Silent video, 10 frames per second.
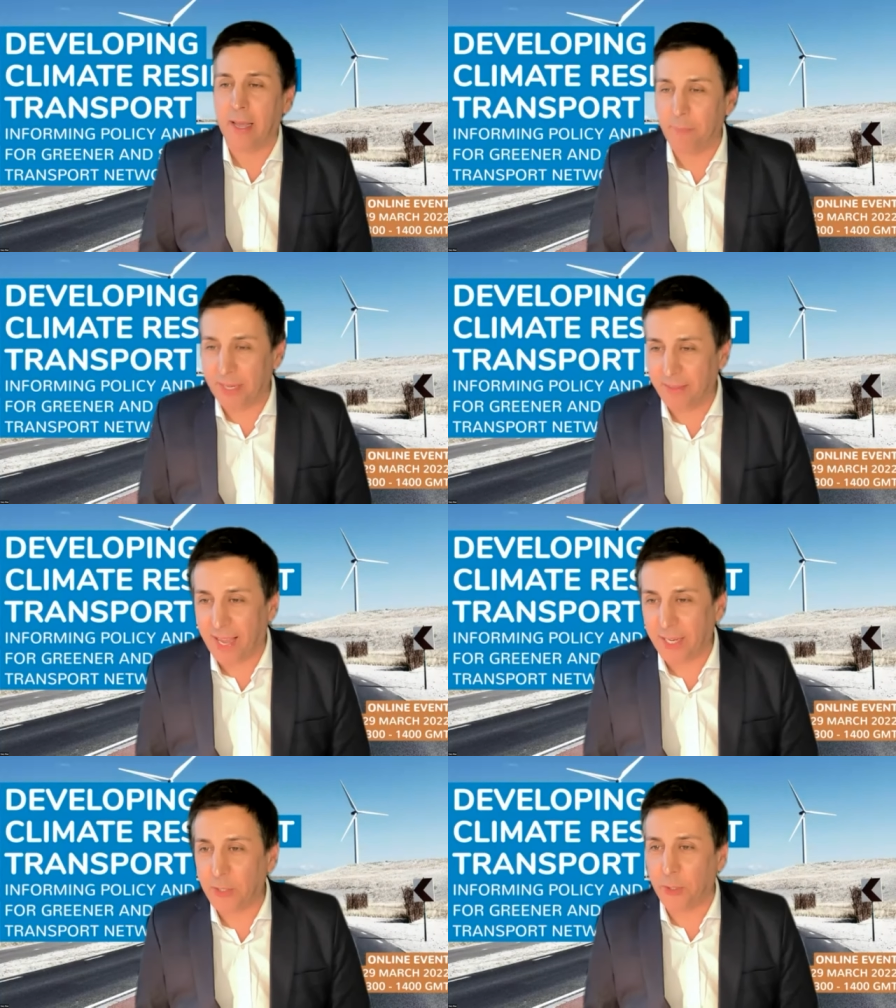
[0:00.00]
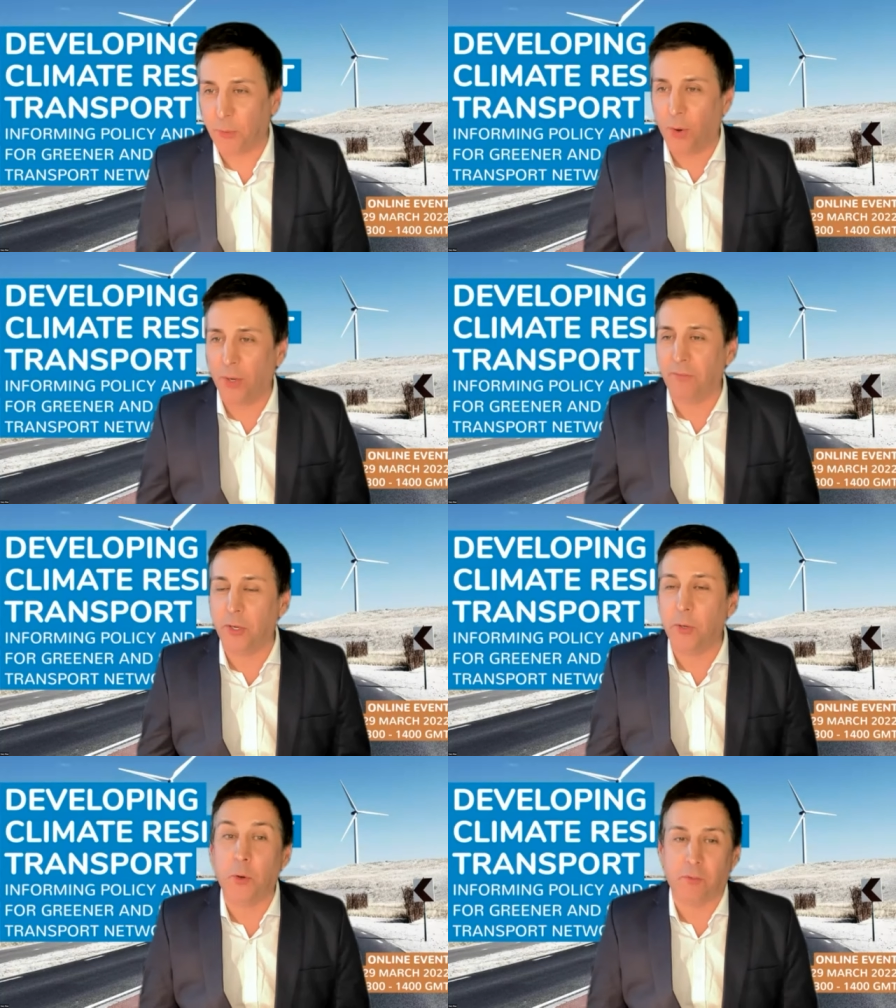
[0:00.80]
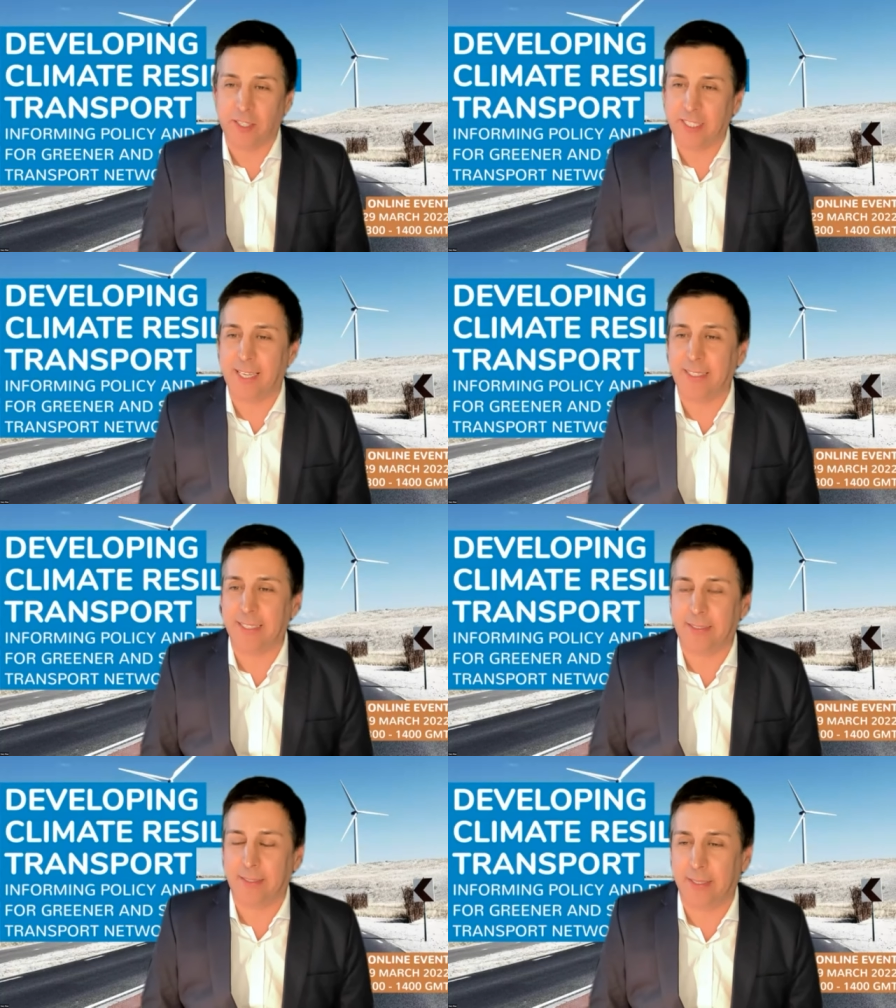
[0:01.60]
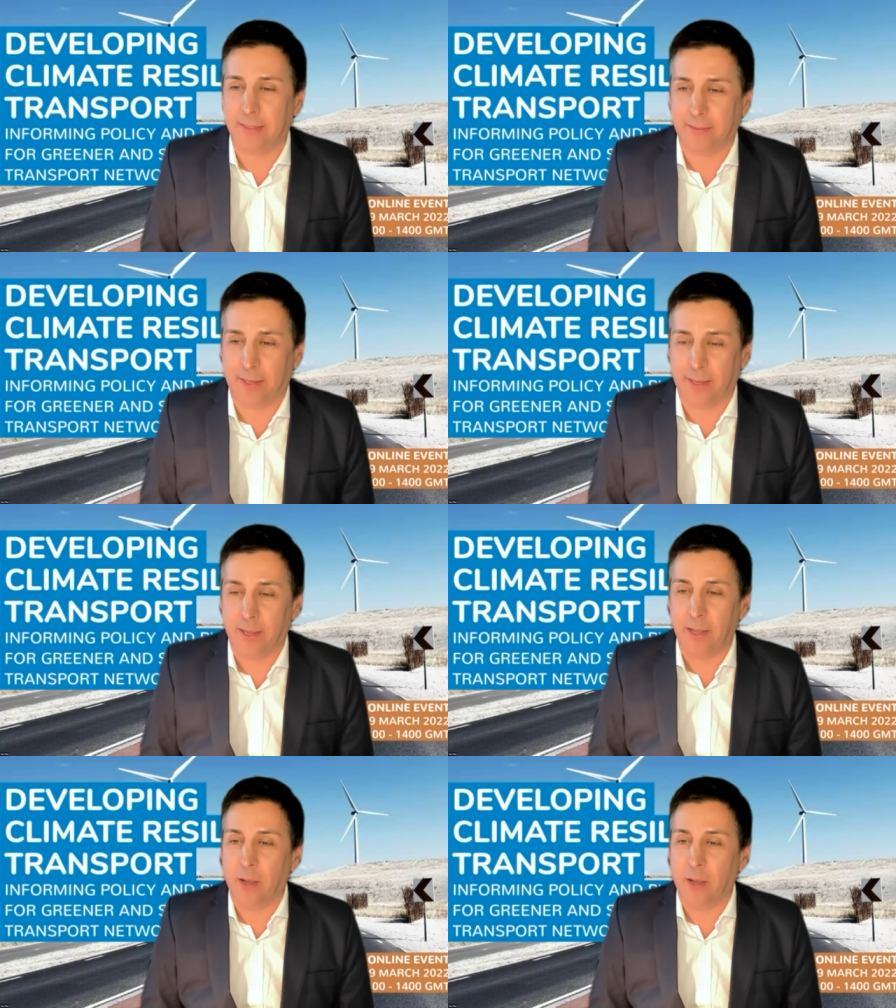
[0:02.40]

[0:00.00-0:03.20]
A big thank you to all of you who've attended this uh,